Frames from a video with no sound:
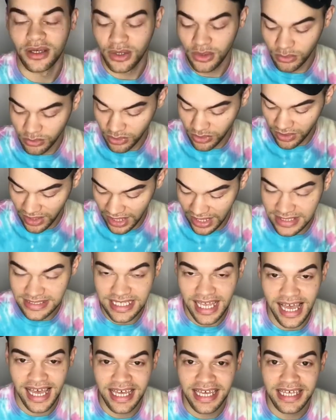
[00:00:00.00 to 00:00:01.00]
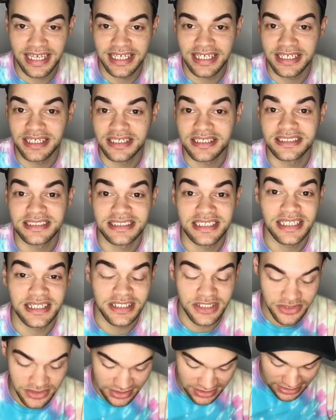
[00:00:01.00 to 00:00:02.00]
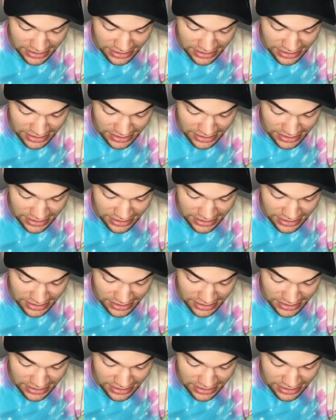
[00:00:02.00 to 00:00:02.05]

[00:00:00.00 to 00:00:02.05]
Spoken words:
Well, as I sit there and